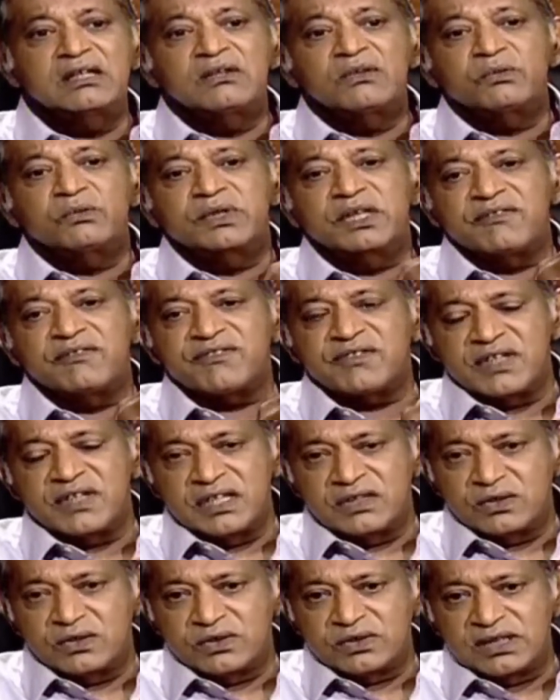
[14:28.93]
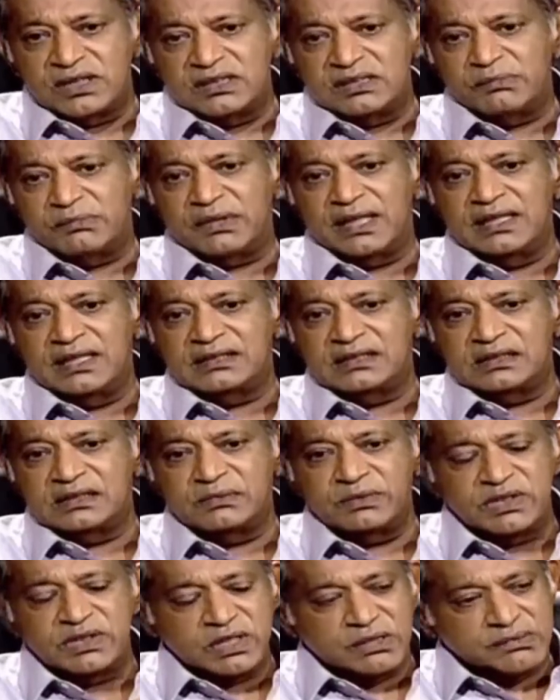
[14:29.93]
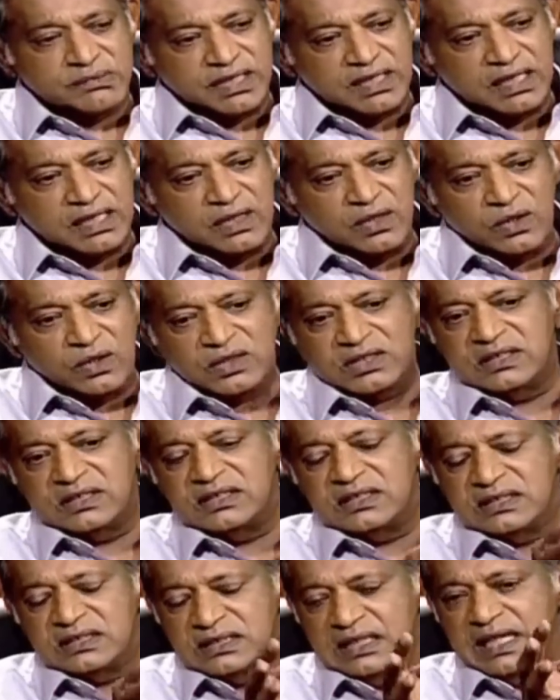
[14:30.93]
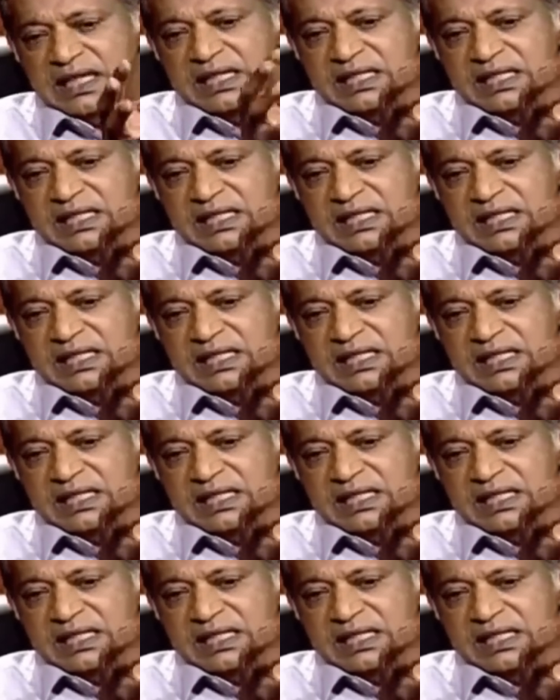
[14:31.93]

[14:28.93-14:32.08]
We have state-owned enterprises which are making losses,